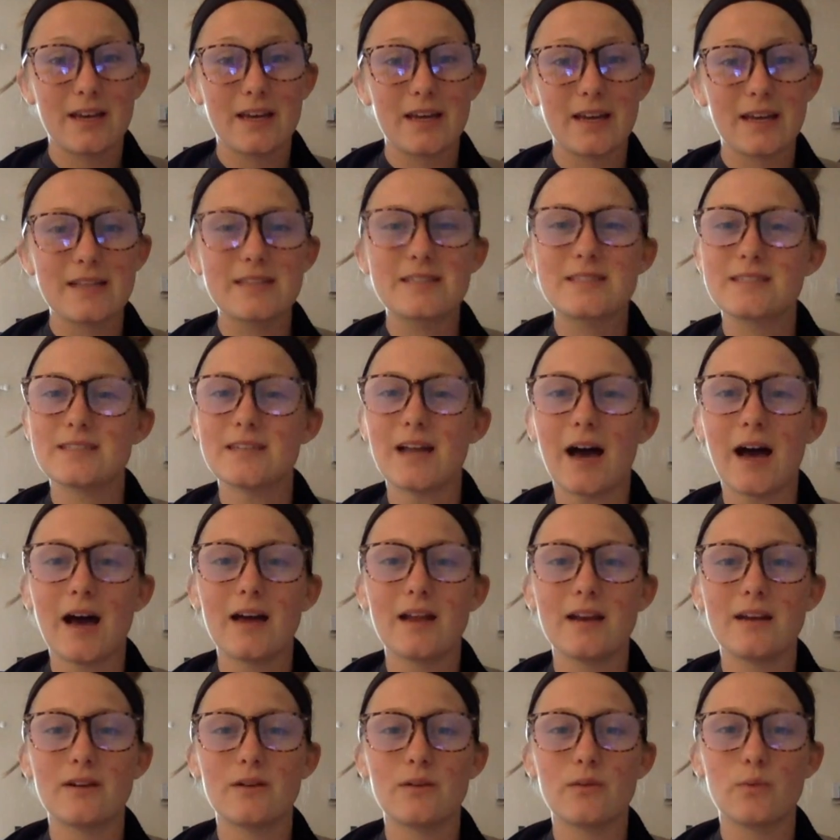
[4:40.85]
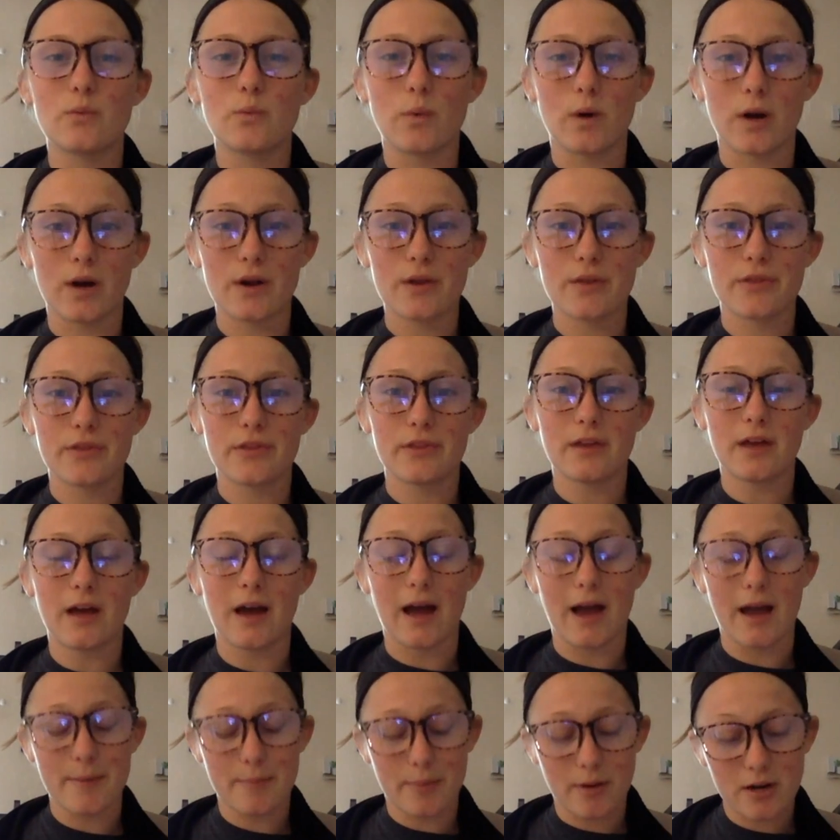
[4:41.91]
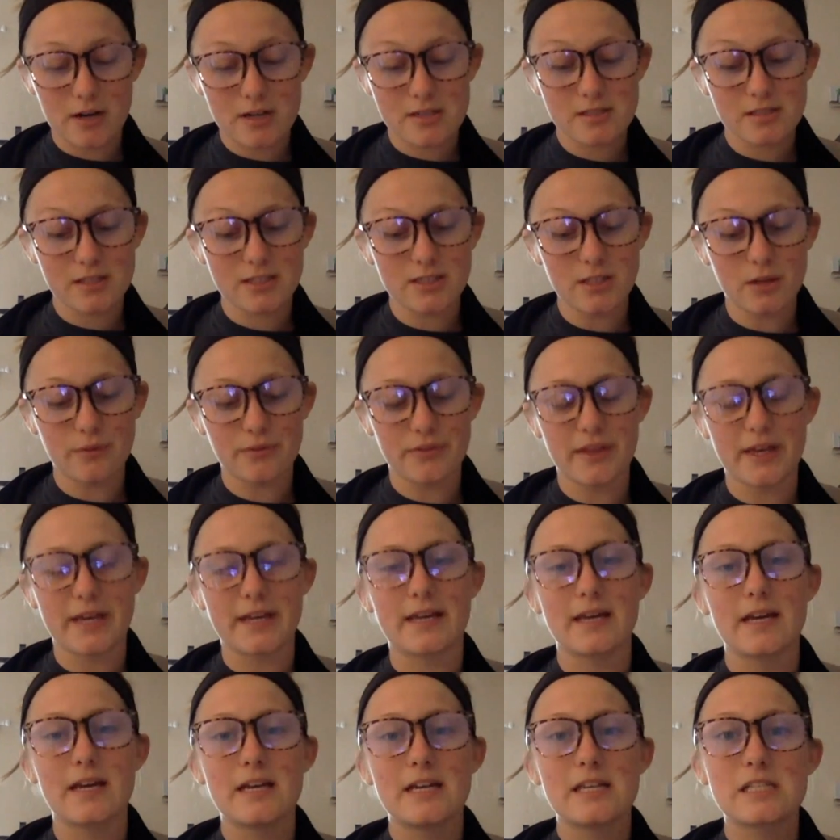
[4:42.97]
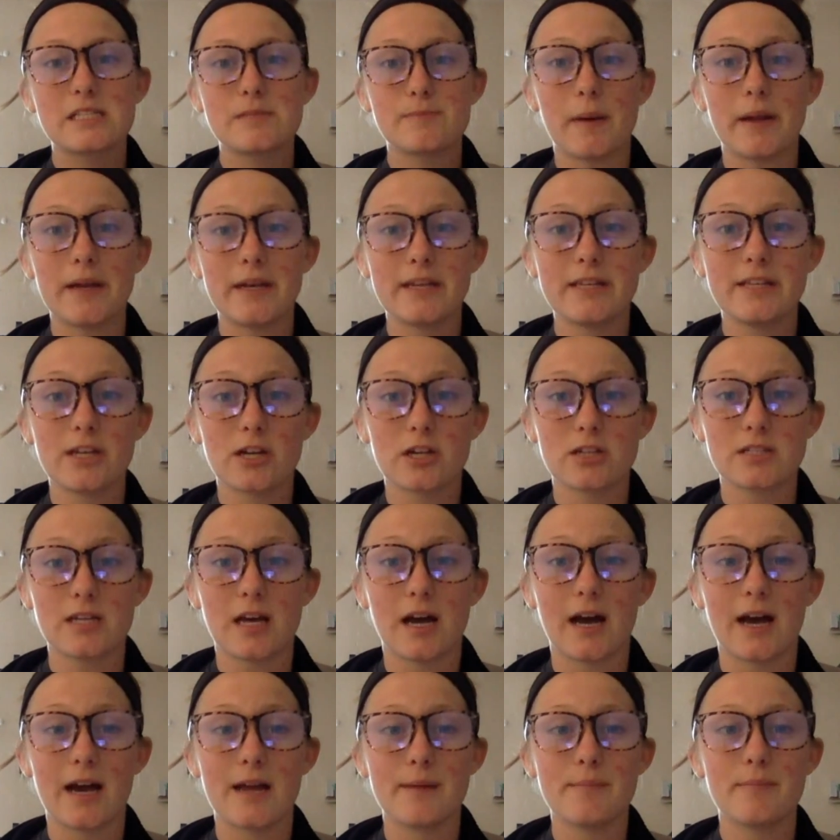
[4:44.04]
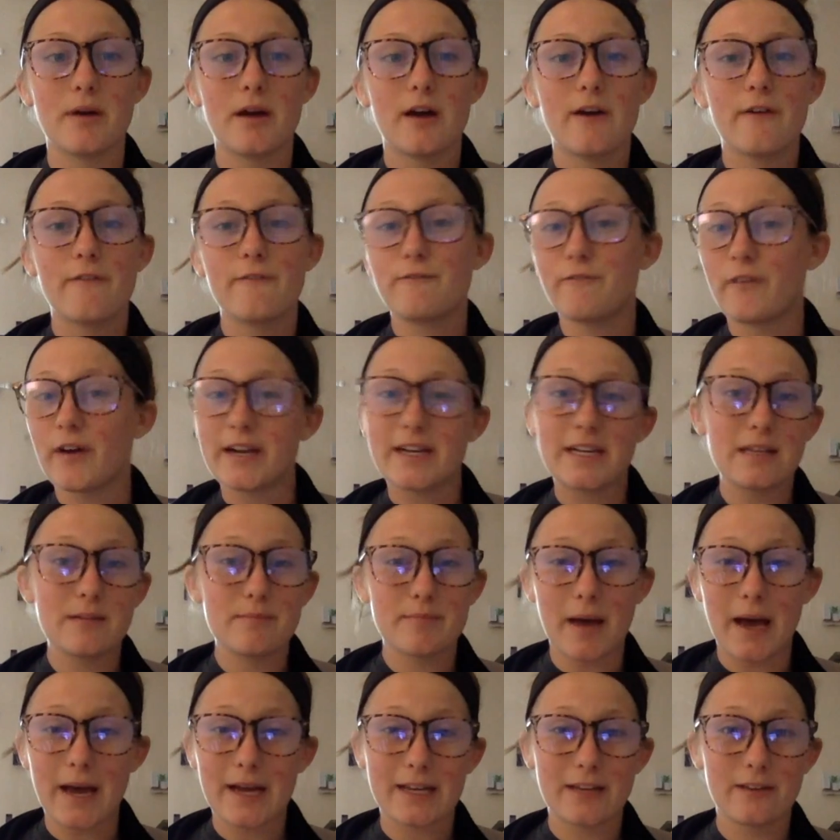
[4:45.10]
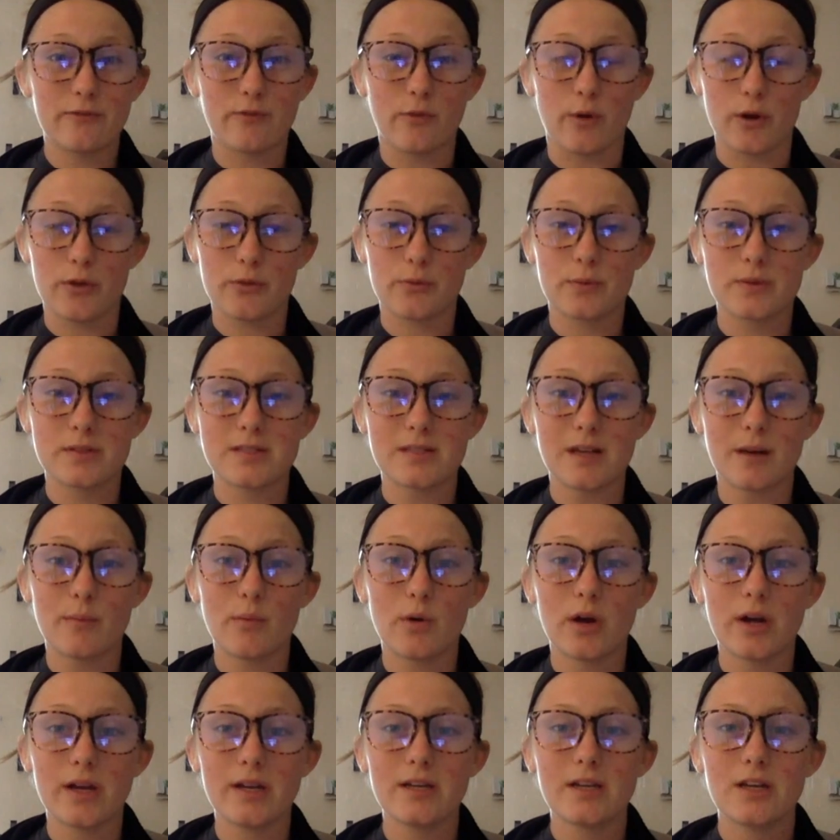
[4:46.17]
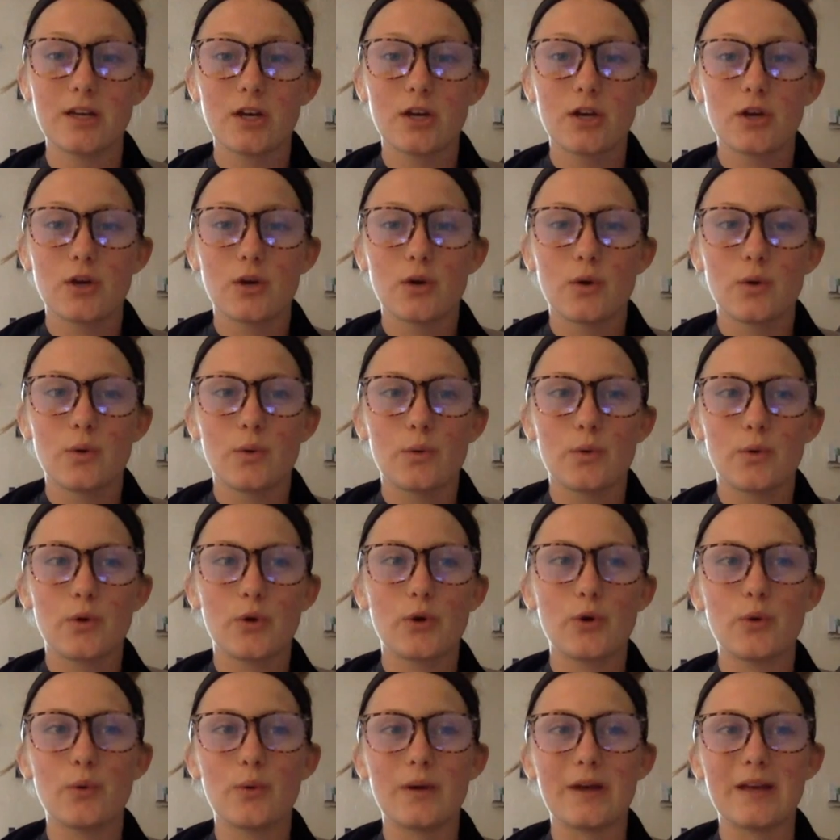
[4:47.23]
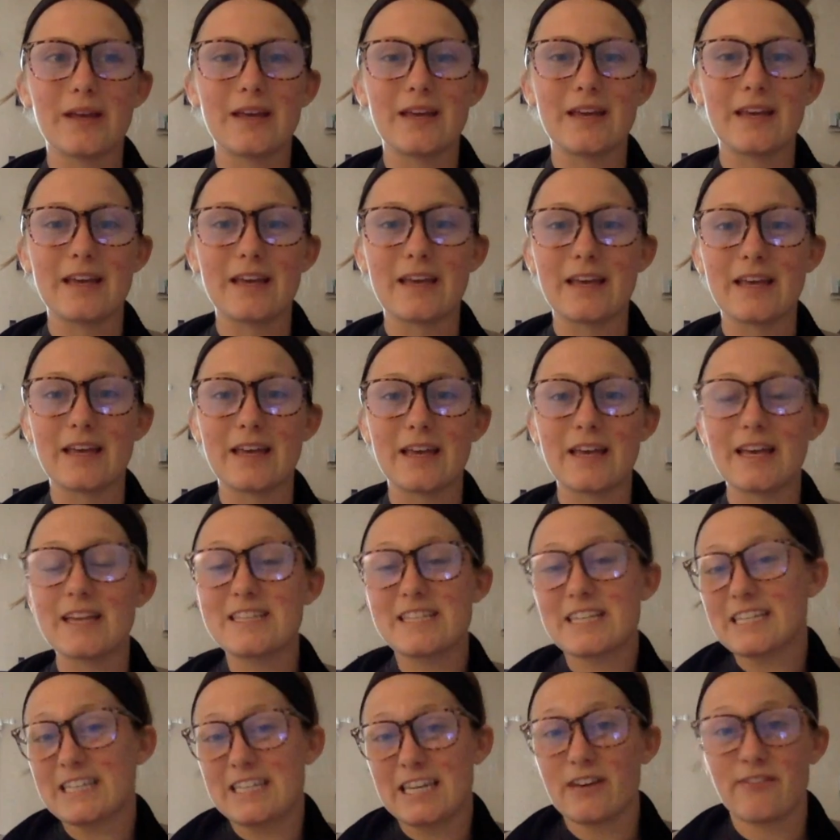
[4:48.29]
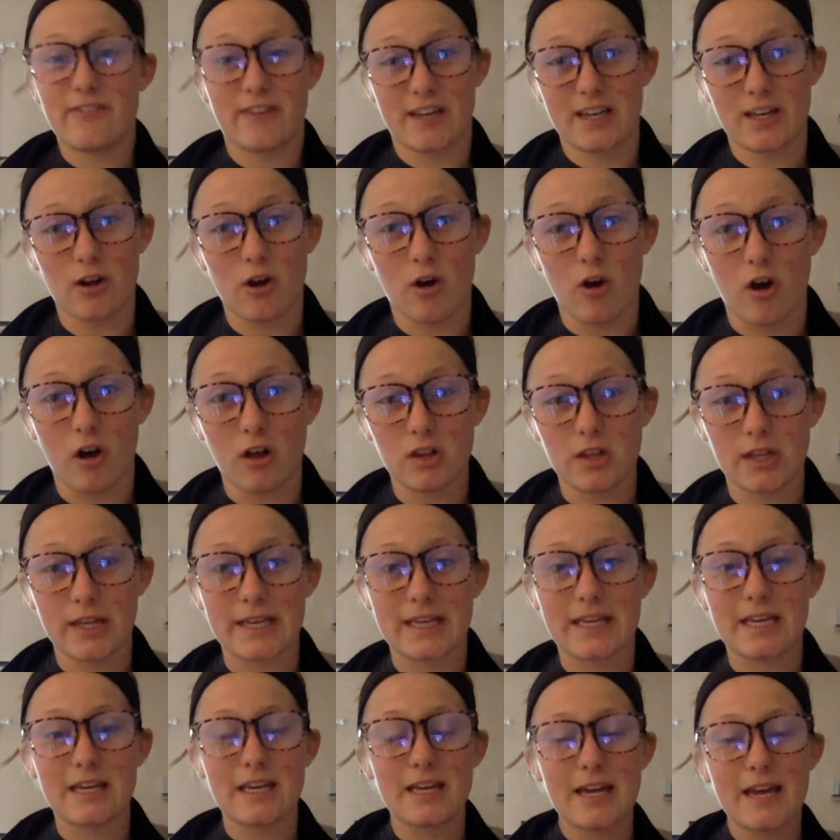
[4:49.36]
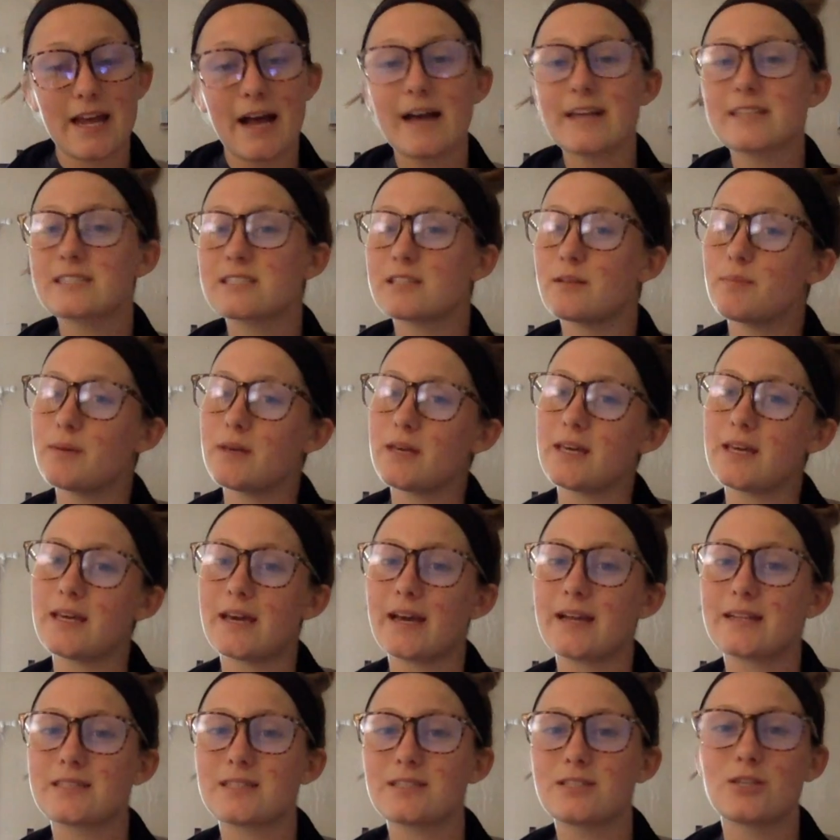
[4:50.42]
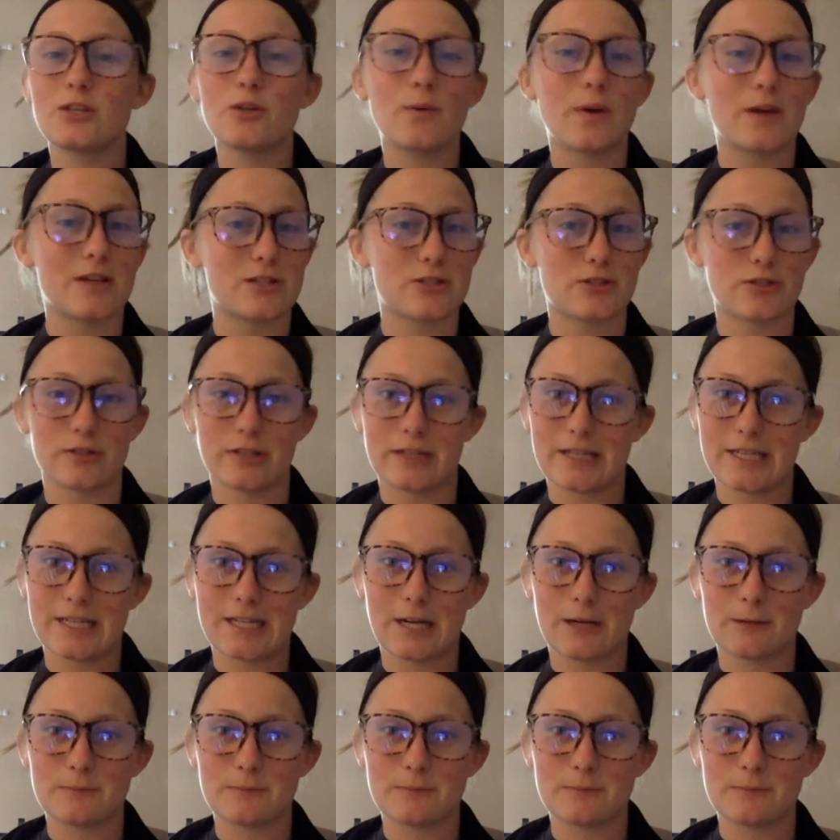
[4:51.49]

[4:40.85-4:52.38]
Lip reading: It's not worth, I personally don't think, spending your time fighting back and forth with someone who isn't giving it all. Like it's a two-way street,